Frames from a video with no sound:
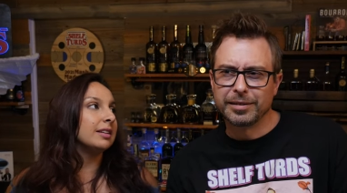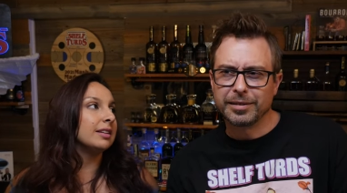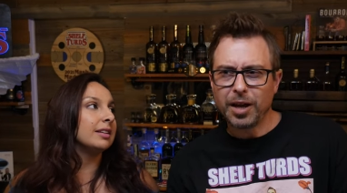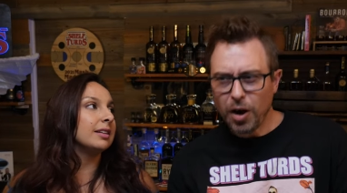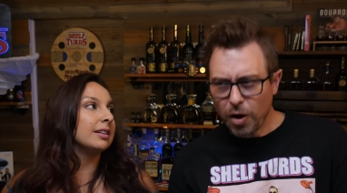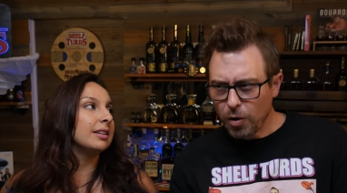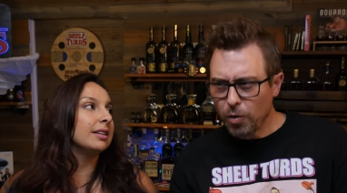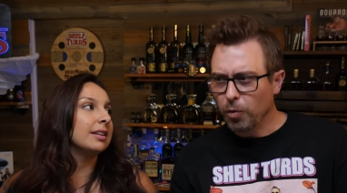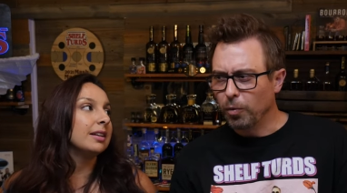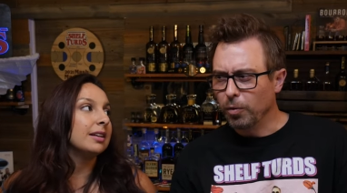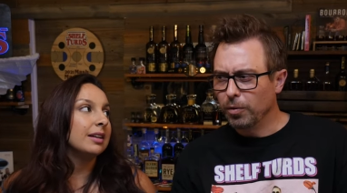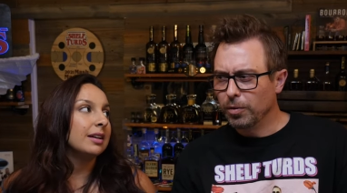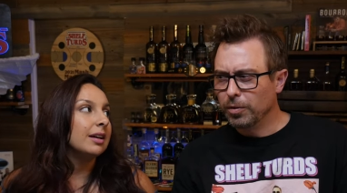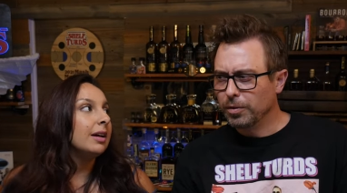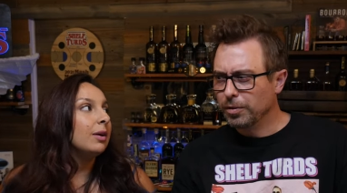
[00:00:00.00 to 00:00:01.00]
Speaker 1: No.
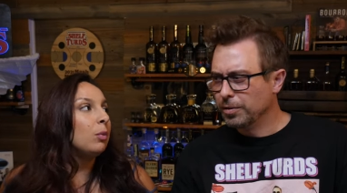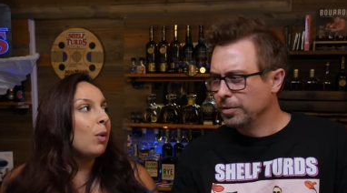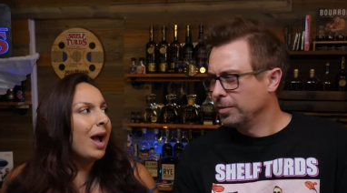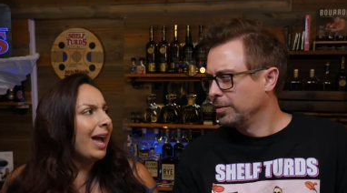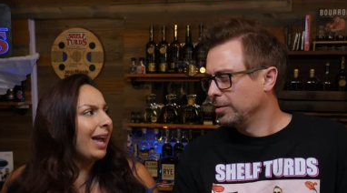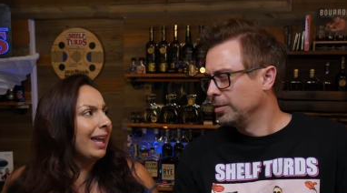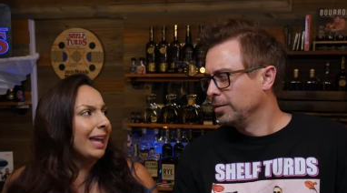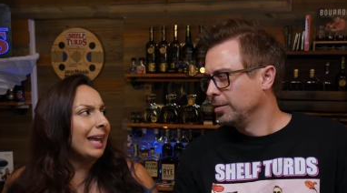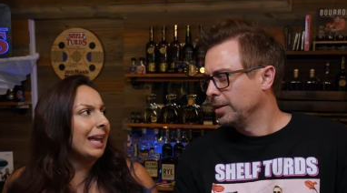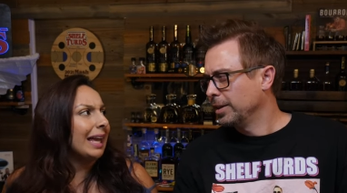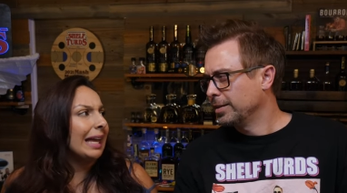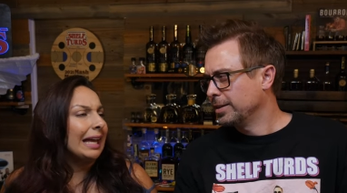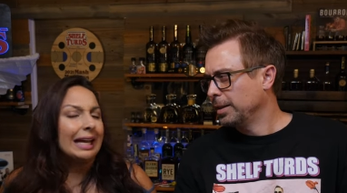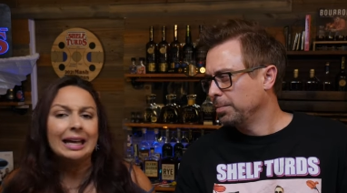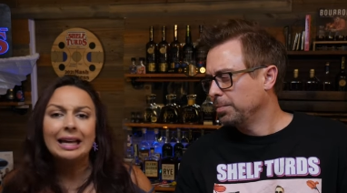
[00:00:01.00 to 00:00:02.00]
Why?
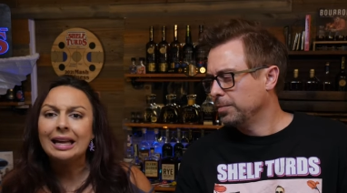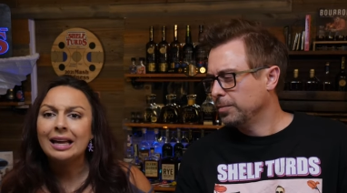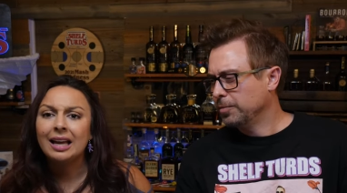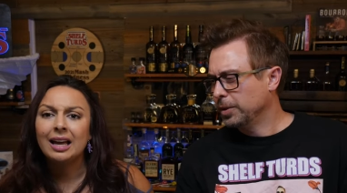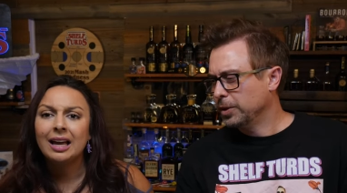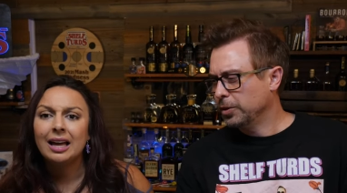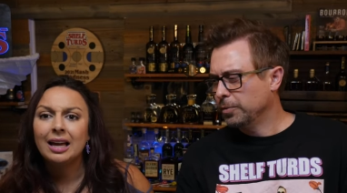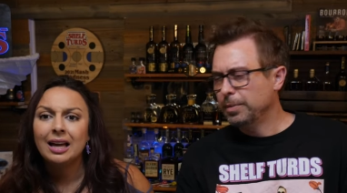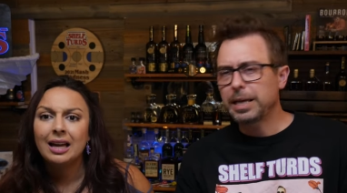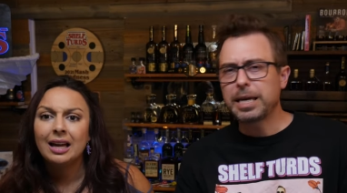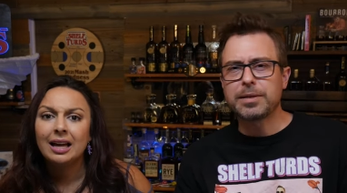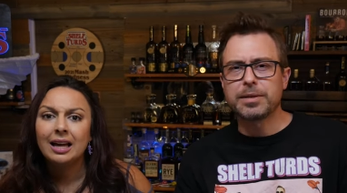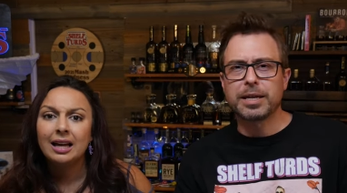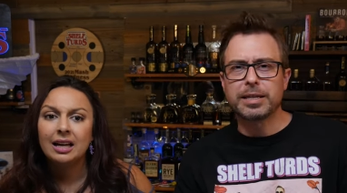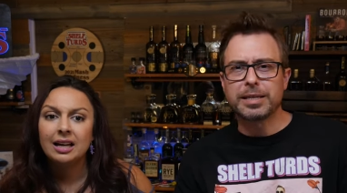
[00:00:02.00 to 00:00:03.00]
Except When you're
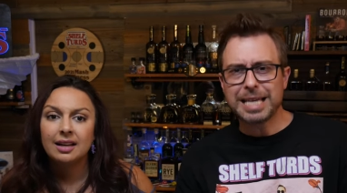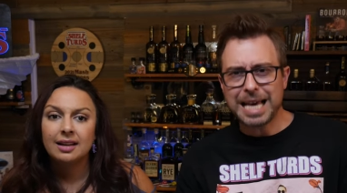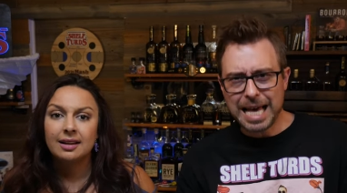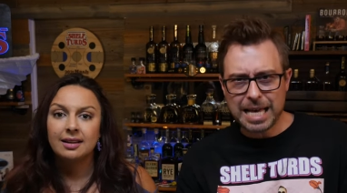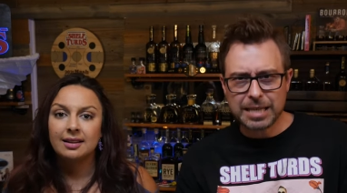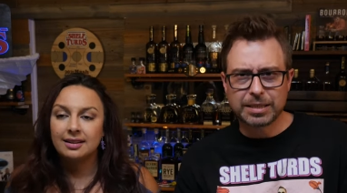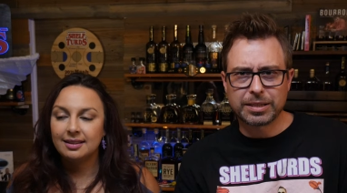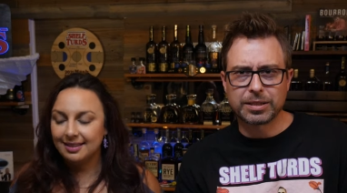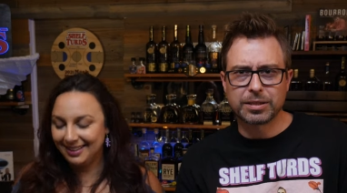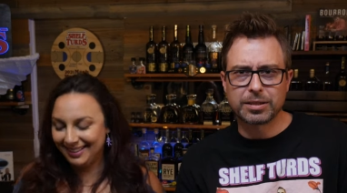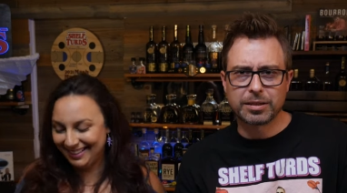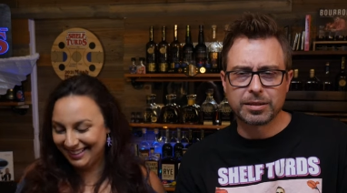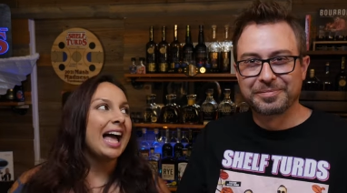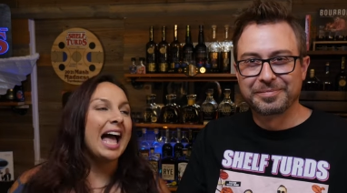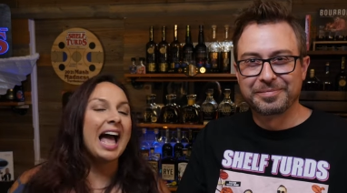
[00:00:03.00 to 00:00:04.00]
mean, then
Speaker 2: yes!
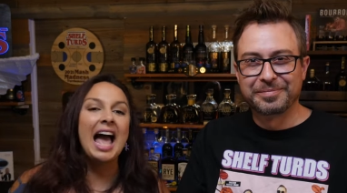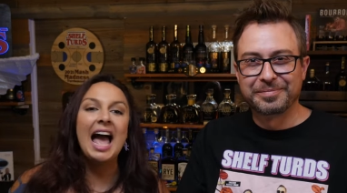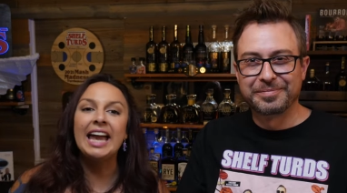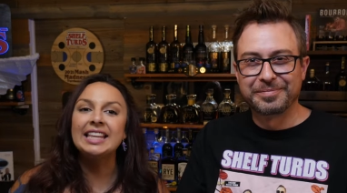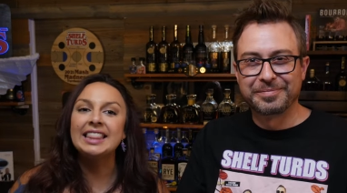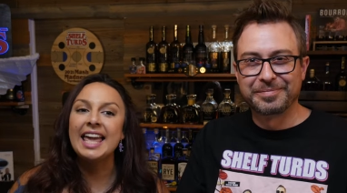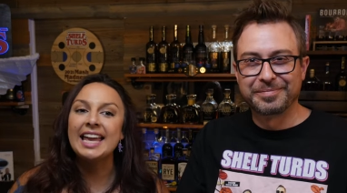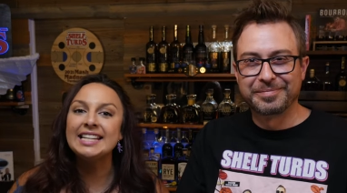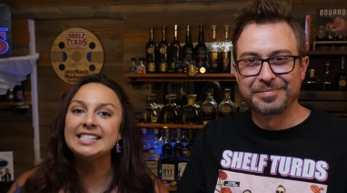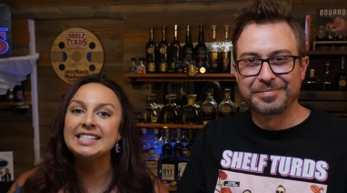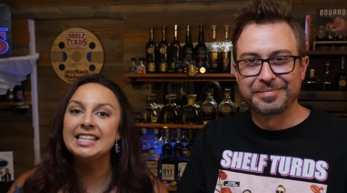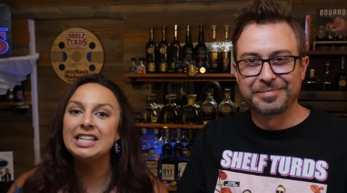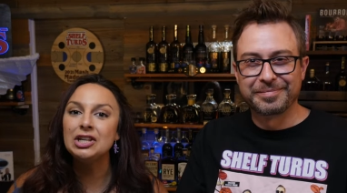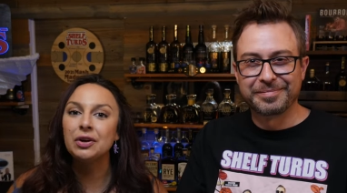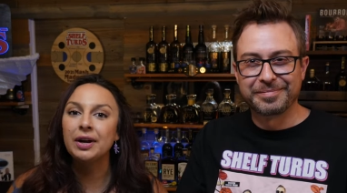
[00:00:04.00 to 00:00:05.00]
I like
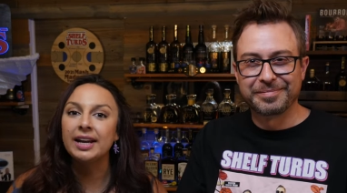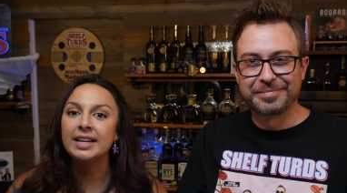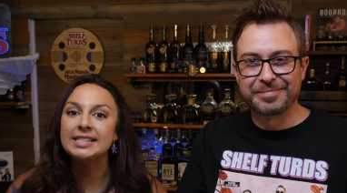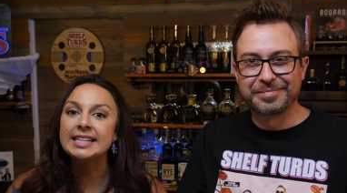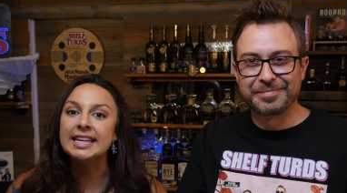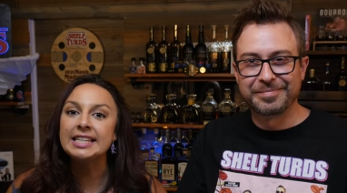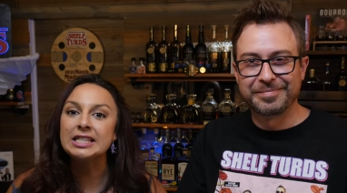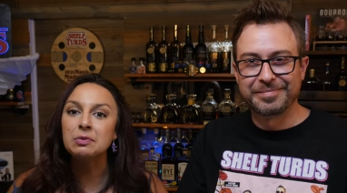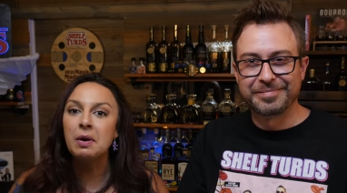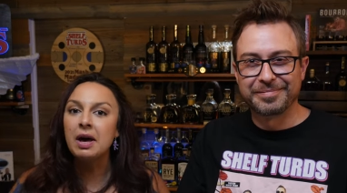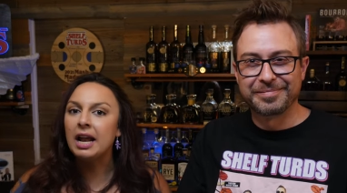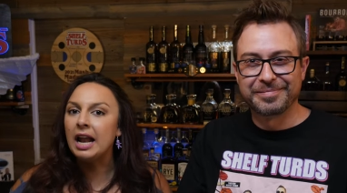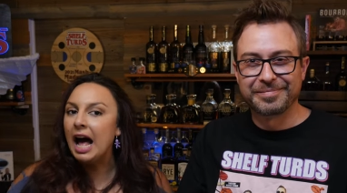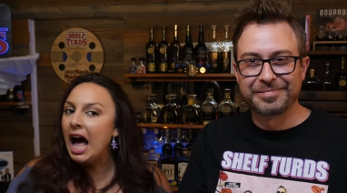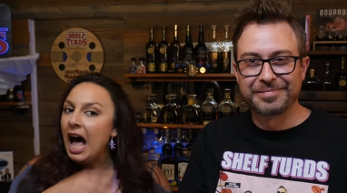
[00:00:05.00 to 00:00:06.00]
seagrass. Guess
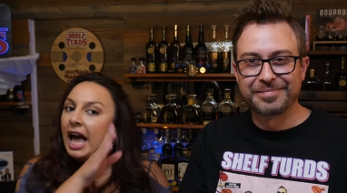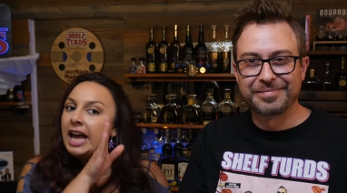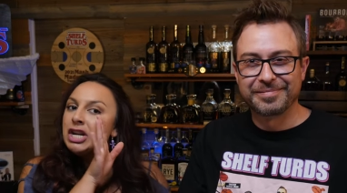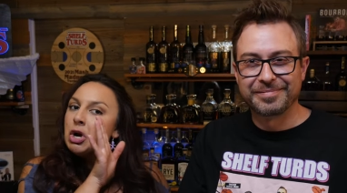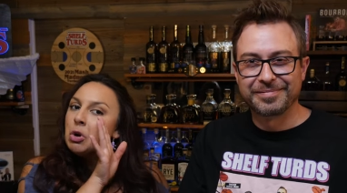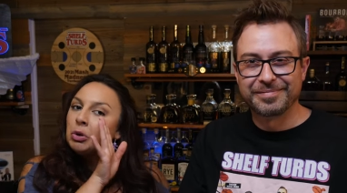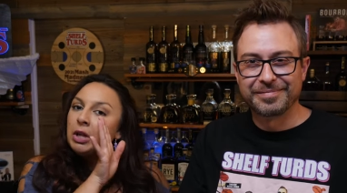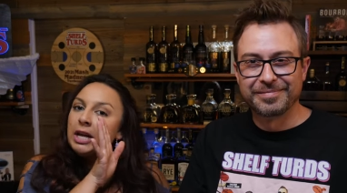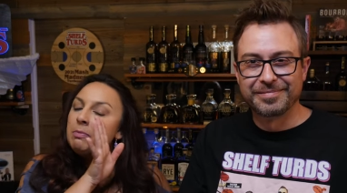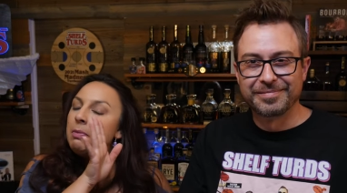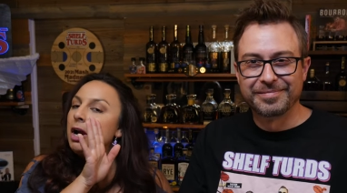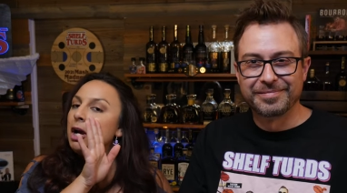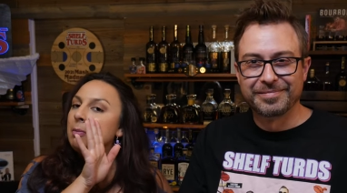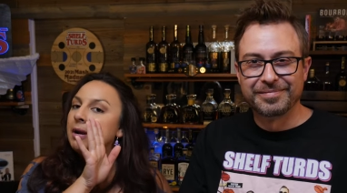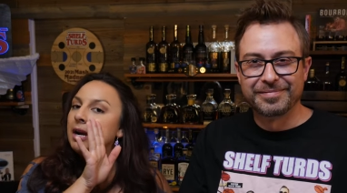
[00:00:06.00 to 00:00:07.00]
what? I don't like
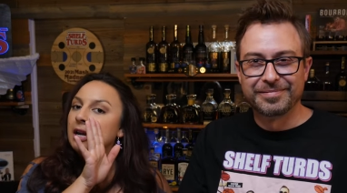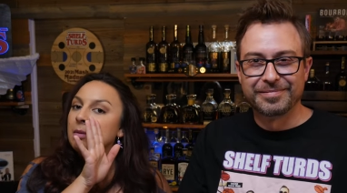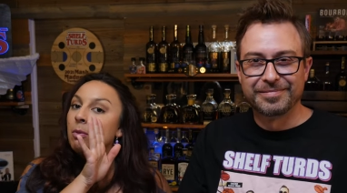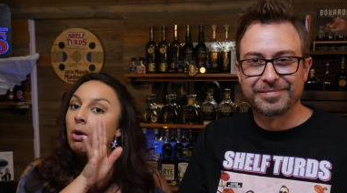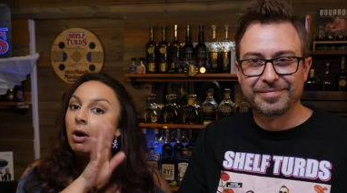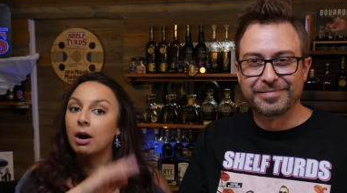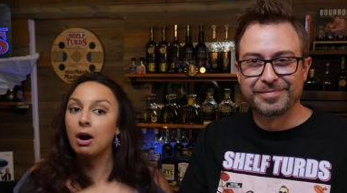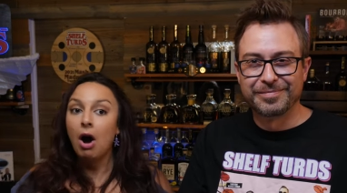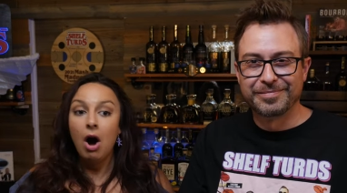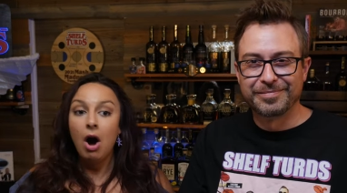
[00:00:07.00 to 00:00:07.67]
bourbon anymore.